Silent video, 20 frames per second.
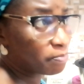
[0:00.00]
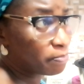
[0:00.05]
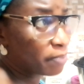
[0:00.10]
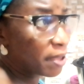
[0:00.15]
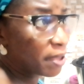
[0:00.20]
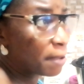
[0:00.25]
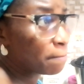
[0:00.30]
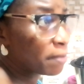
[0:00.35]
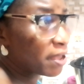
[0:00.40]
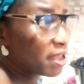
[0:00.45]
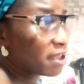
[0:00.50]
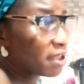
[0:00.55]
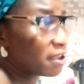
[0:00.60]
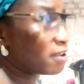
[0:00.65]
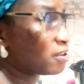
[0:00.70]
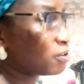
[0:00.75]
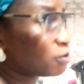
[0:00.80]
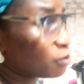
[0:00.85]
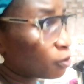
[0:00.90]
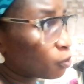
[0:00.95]
pepper,
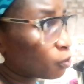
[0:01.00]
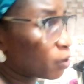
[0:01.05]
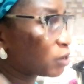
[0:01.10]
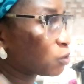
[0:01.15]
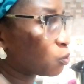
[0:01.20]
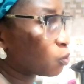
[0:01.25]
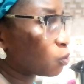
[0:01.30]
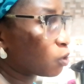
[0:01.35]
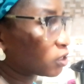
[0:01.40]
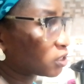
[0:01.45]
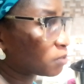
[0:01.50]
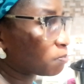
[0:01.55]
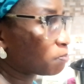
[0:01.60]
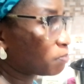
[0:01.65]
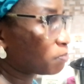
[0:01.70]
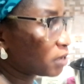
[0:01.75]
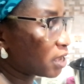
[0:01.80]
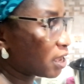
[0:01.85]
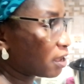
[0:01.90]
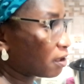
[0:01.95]
when you want
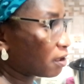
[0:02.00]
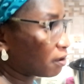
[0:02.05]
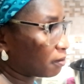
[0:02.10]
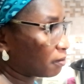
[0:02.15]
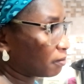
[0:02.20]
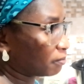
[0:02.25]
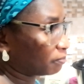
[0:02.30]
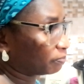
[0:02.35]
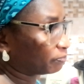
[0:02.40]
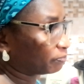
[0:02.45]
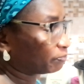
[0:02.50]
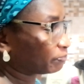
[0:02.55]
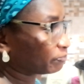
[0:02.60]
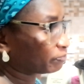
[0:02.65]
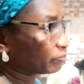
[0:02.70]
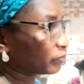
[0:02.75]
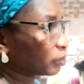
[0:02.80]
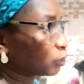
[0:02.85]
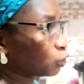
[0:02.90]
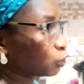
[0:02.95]

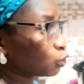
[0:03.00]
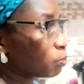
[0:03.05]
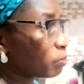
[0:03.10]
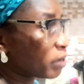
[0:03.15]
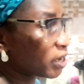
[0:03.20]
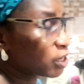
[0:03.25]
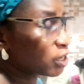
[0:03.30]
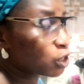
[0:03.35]
to make